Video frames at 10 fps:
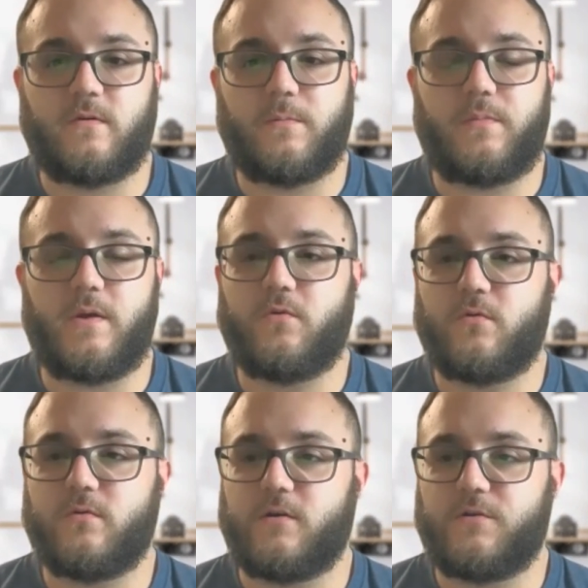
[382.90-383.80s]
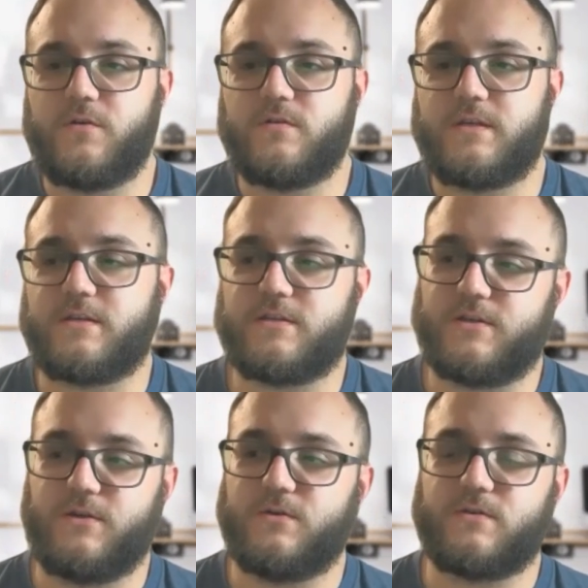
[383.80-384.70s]
people they'll use the
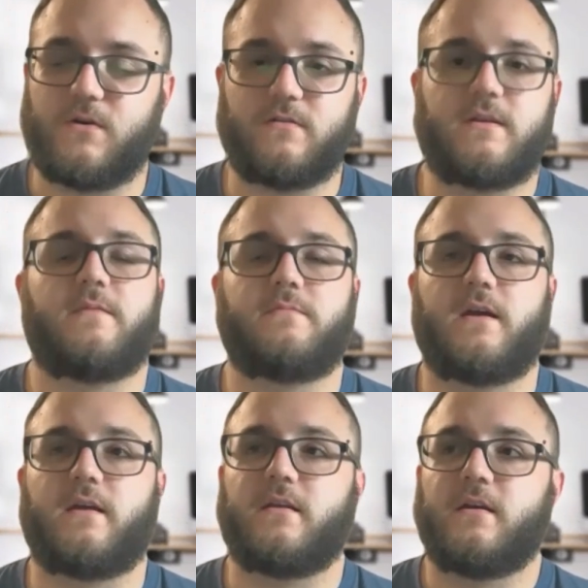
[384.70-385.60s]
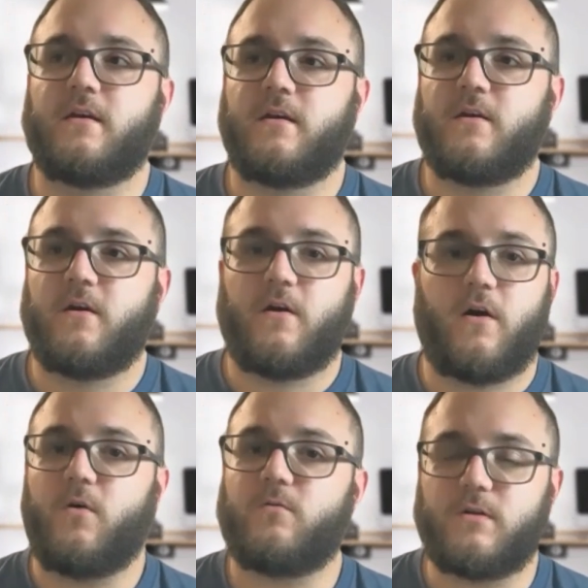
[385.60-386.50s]
excuse all the time that
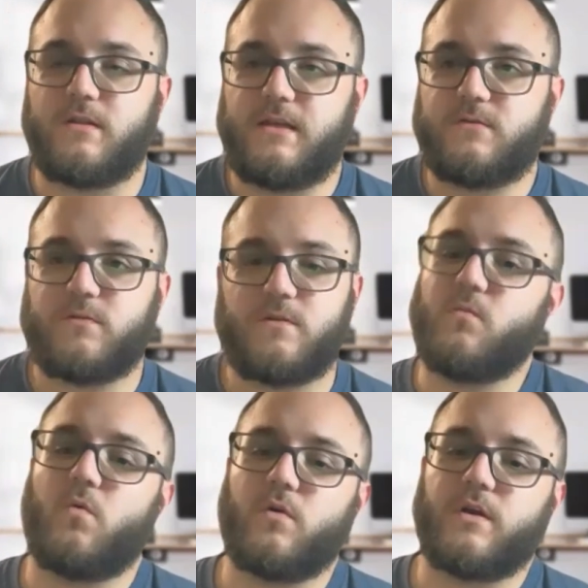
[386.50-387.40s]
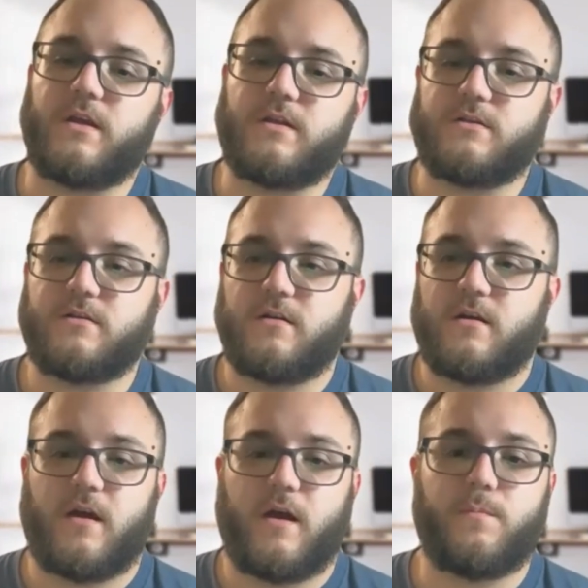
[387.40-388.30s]
oh, well, at least with the mortgage,
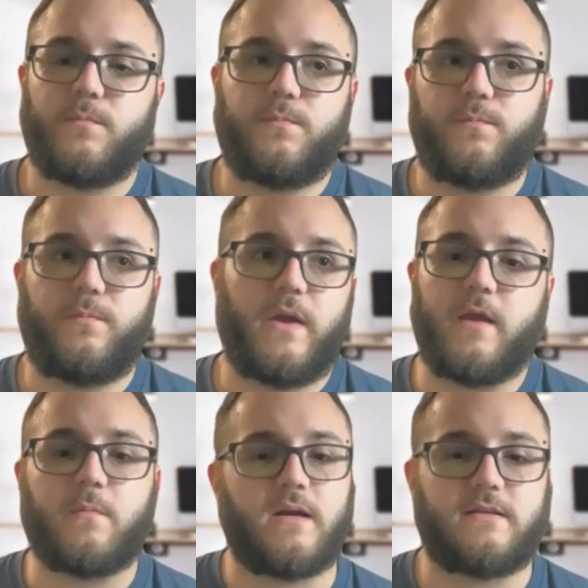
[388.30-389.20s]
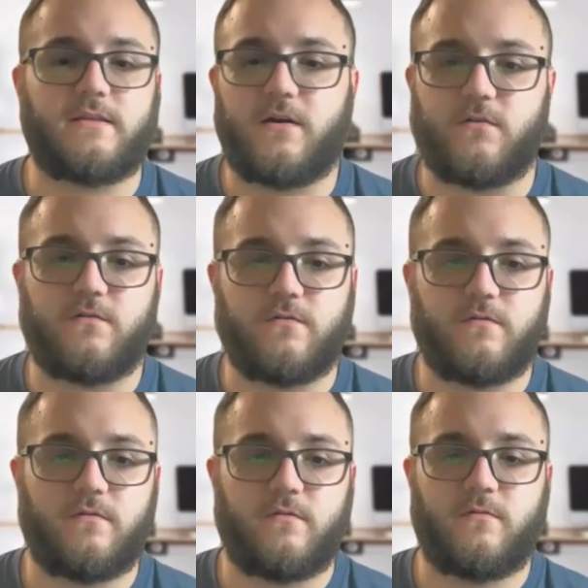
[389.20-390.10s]
I'm paying myself
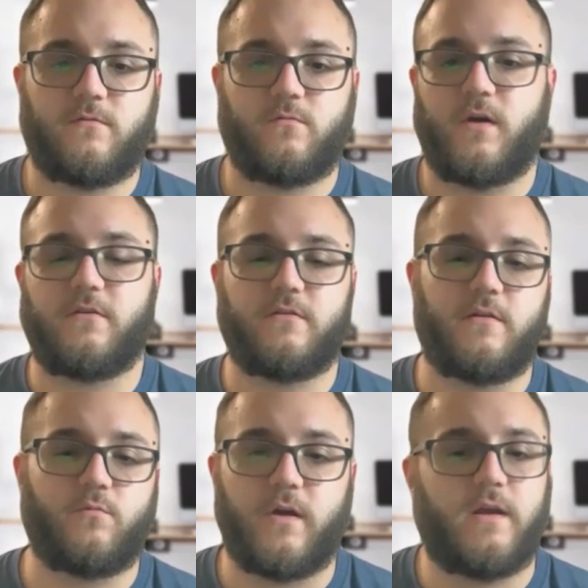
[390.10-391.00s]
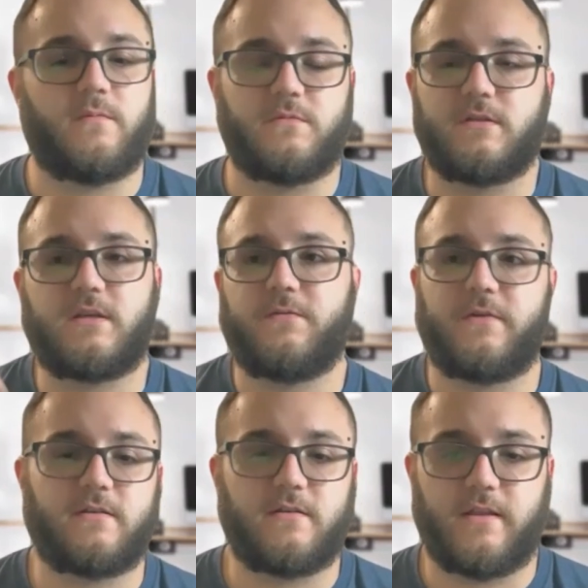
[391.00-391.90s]
rather than rent, I'm just giving
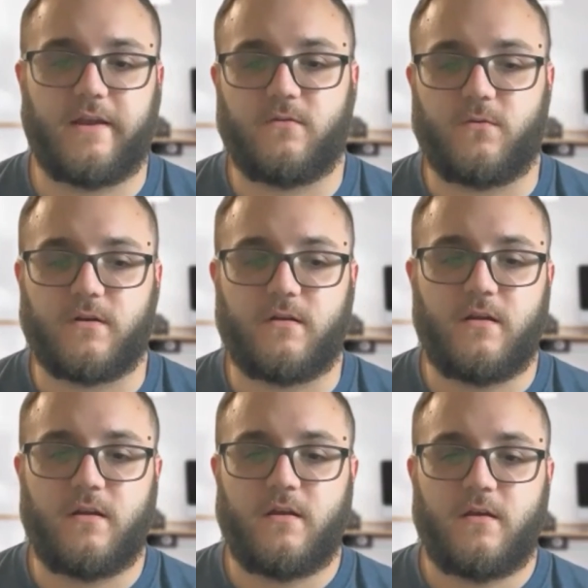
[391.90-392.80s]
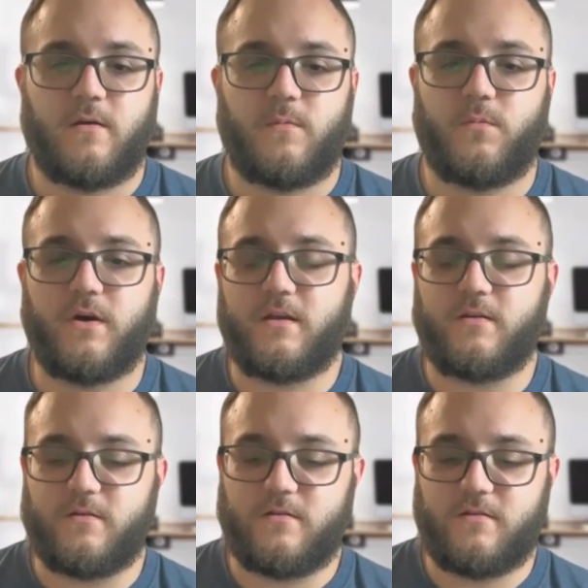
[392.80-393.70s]
it to the landlord. But
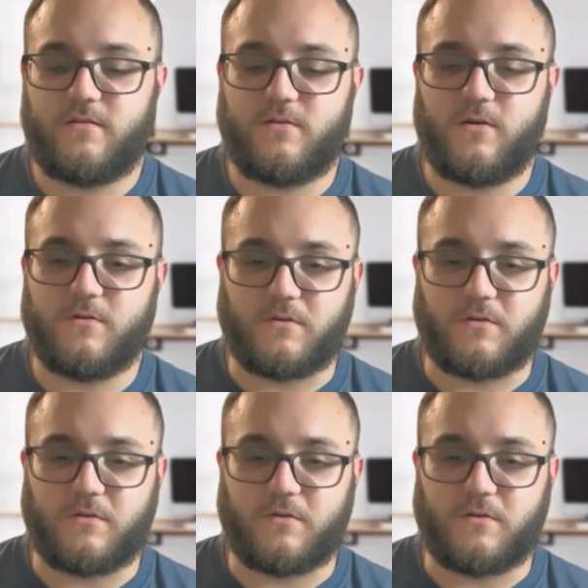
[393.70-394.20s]
those